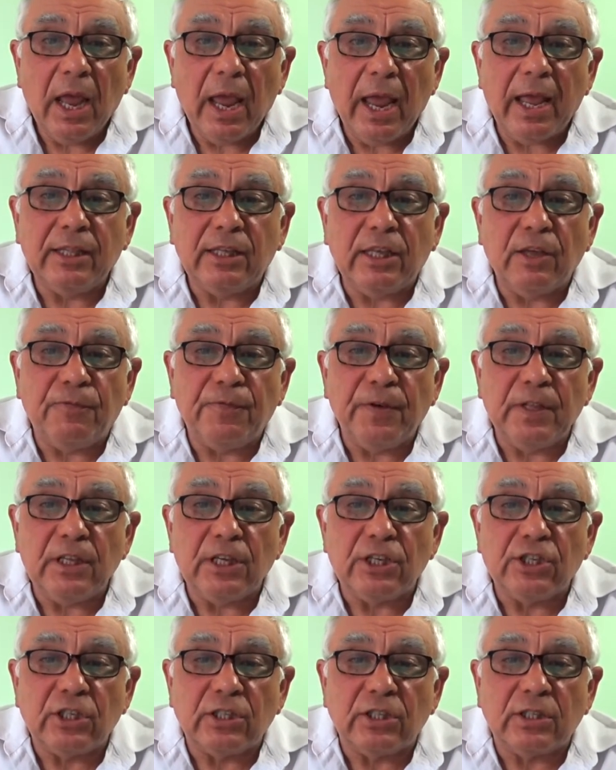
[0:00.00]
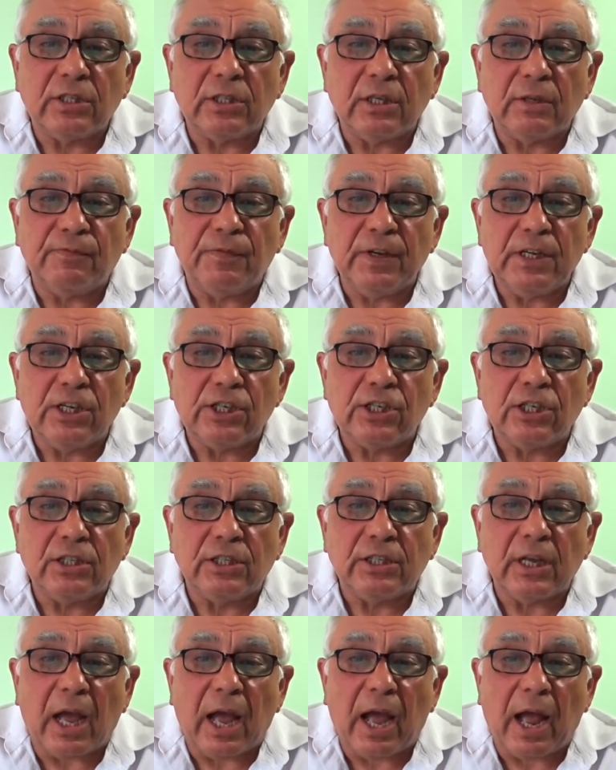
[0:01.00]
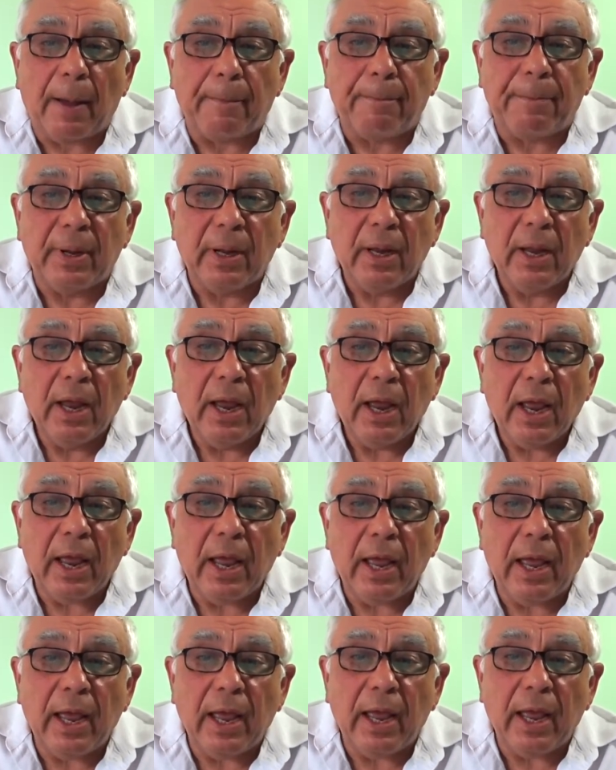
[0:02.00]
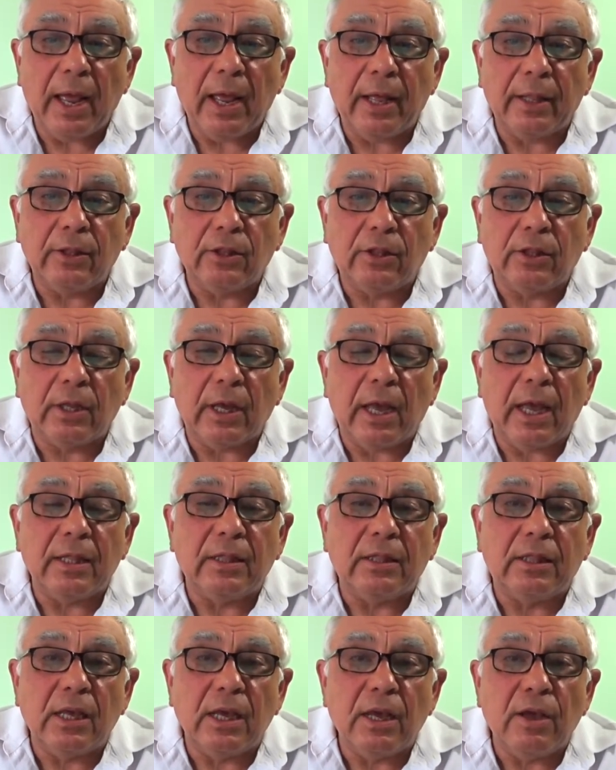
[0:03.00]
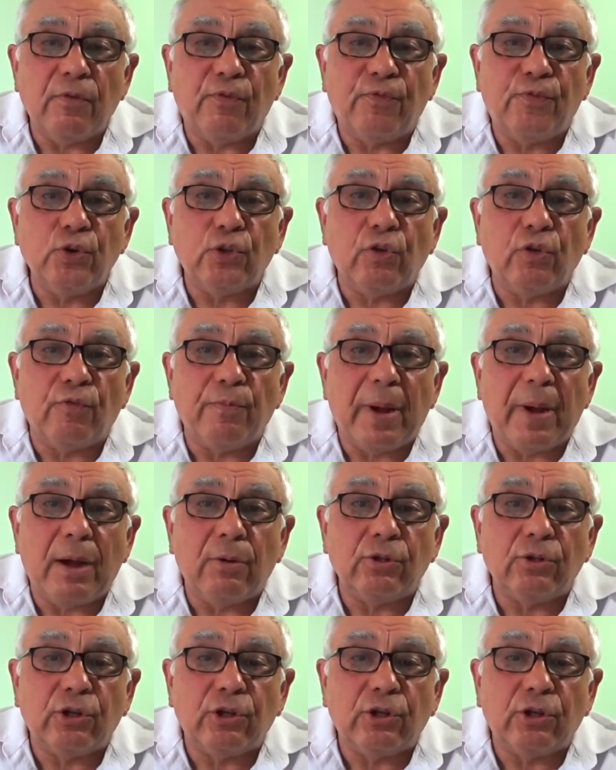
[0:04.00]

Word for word: and he finishes, finishes up and at the foot of Mount